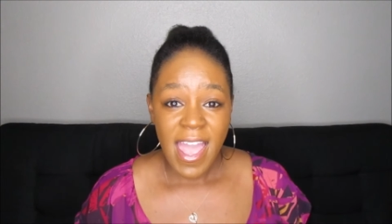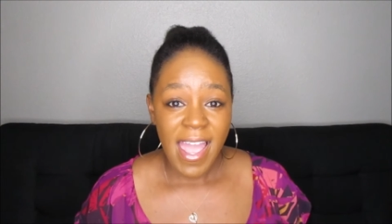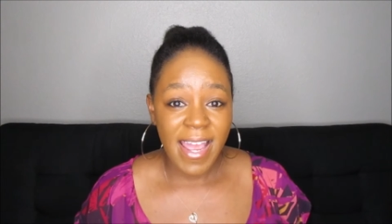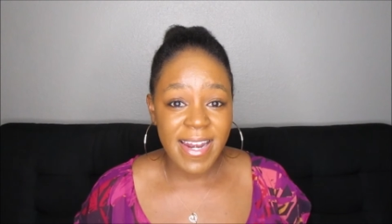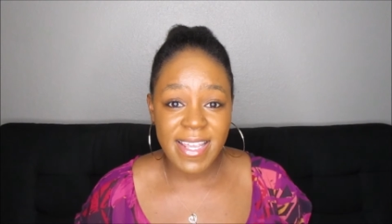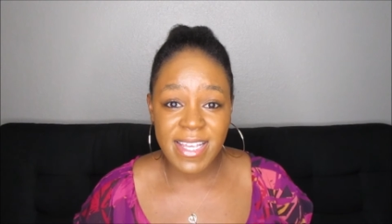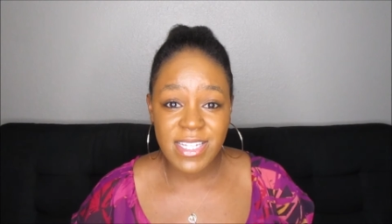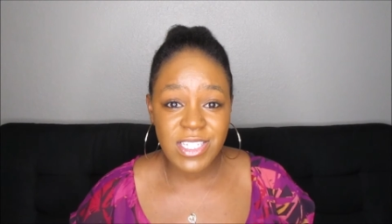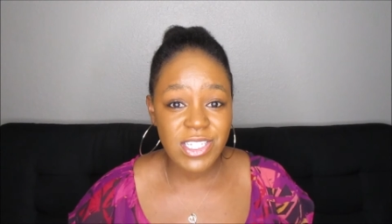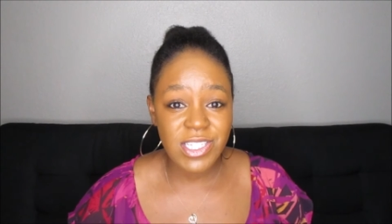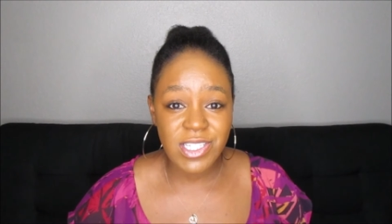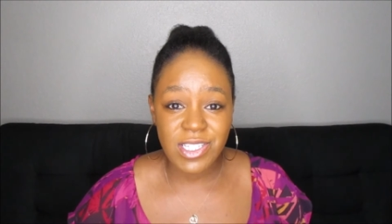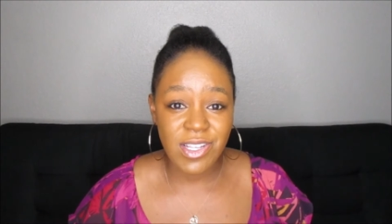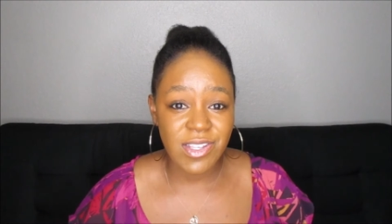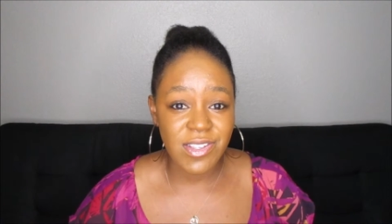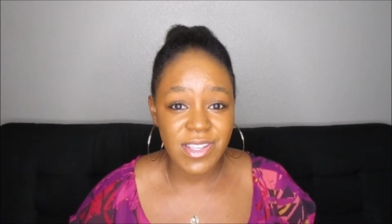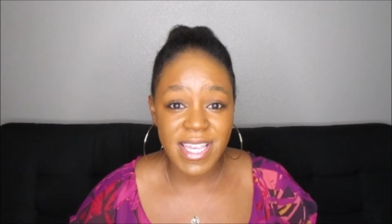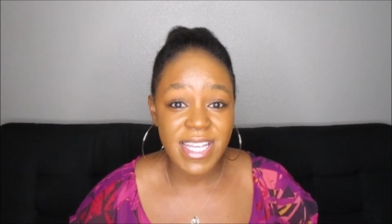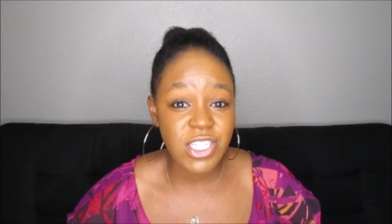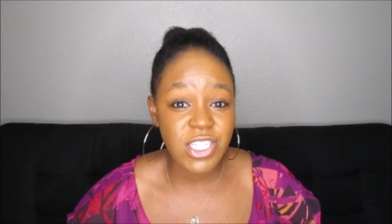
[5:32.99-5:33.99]
and he just,
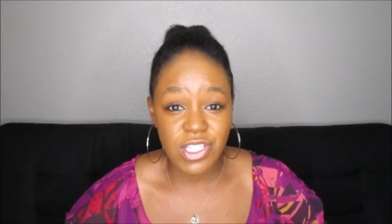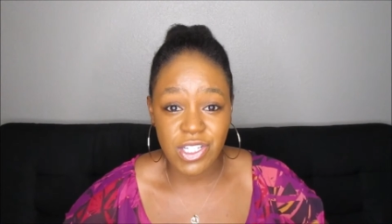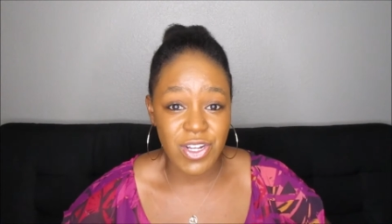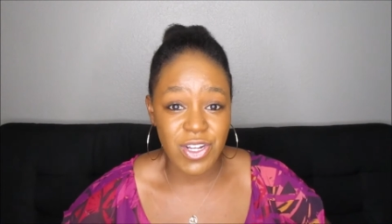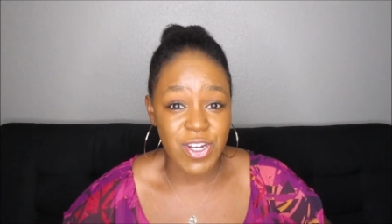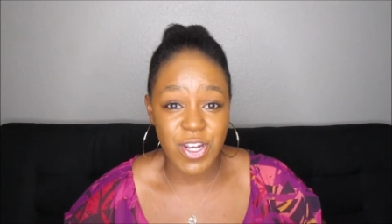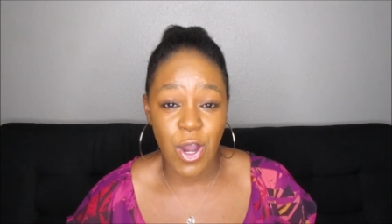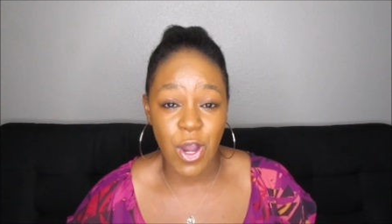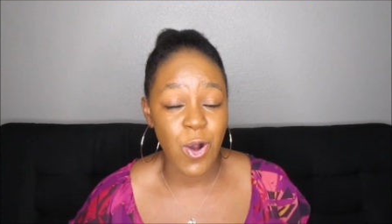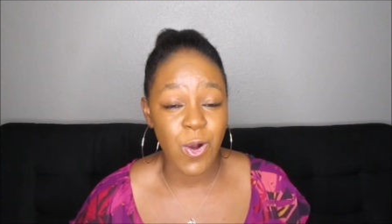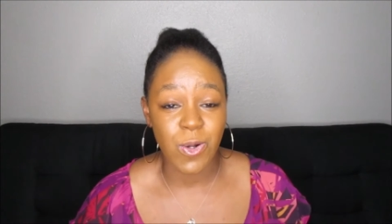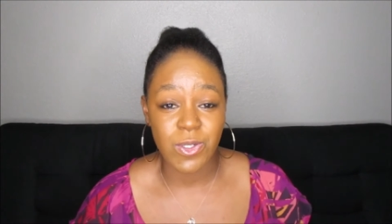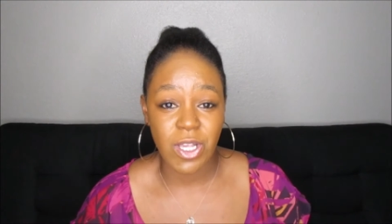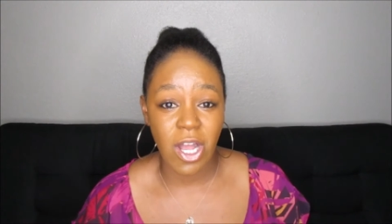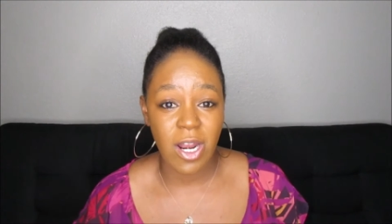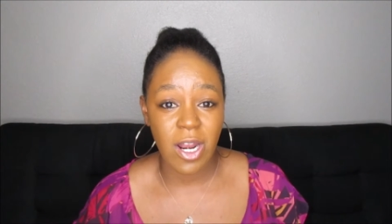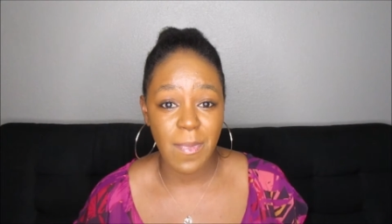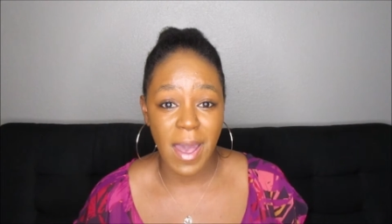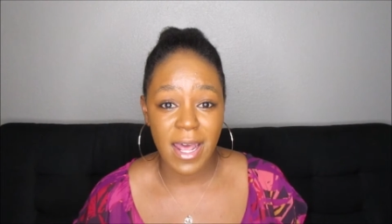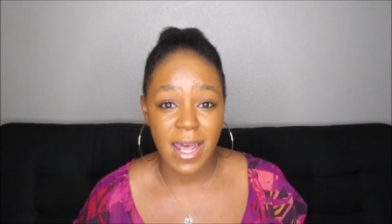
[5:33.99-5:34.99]
he just knows
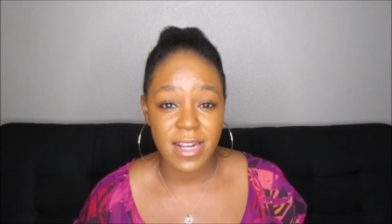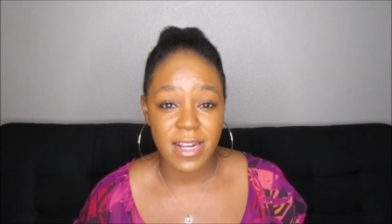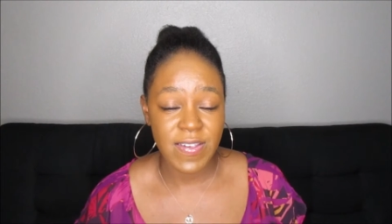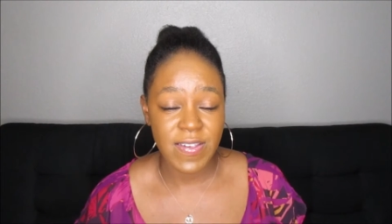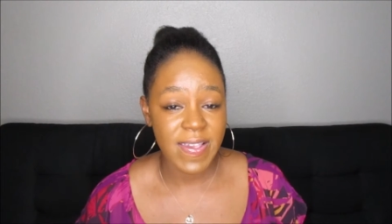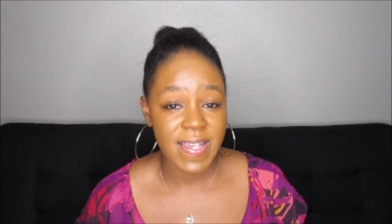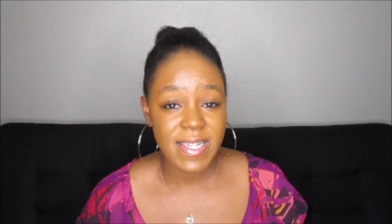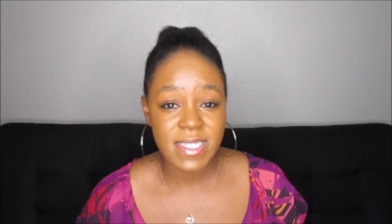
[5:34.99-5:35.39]
automatically.